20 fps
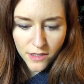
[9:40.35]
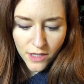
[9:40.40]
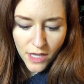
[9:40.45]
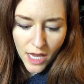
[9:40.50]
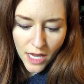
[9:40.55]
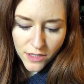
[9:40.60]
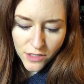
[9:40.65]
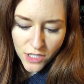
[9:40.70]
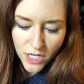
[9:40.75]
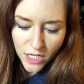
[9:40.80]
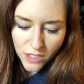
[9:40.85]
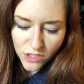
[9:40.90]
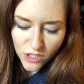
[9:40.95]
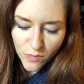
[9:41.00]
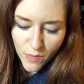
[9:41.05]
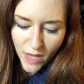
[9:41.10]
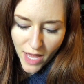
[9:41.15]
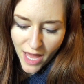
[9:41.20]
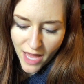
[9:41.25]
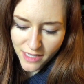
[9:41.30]
Can't change the
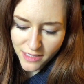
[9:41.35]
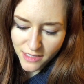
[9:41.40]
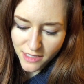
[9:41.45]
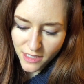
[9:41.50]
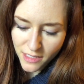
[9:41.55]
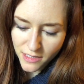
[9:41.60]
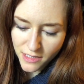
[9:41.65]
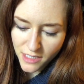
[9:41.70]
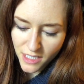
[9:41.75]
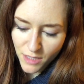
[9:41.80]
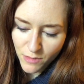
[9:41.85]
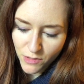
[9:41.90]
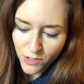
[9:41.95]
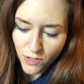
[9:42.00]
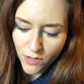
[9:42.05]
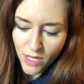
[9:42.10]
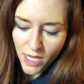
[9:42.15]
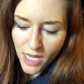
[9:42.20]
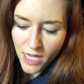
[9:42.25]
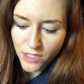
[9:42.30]
past, they say, but
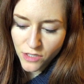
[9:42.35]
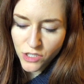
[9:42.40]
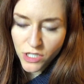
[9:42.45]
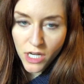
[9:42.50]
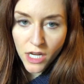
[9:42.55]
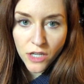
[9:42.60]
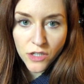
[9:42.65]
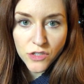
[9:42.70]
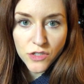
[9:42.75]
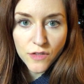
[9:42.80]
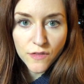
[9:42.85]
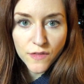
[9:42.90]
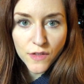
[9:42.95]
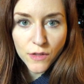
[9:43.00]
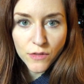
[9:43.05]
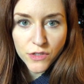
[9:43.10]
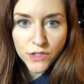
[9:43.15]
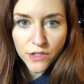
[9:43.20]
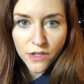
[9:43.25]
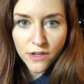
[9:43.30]
you can change the
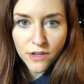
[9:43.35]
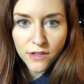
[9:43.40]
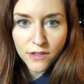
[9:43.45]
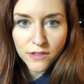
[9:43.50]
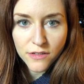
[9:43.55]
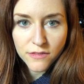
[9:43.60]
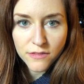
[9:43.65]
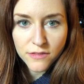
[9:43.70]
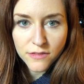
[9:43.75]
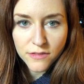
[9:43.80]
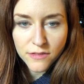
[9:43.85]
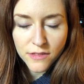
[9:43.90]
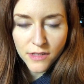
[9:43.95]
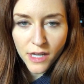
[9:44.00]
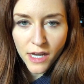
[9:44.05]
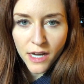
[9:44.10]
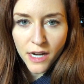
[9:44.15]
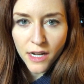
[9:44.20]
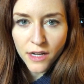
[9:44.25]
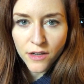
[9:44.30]
future.
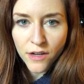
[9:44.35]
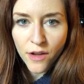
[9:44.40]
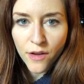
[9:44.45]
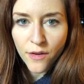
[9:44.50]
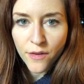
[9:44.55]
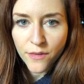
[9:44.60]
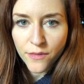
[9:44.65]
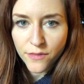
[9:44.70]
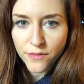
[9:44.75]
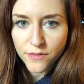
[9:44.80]
That I know.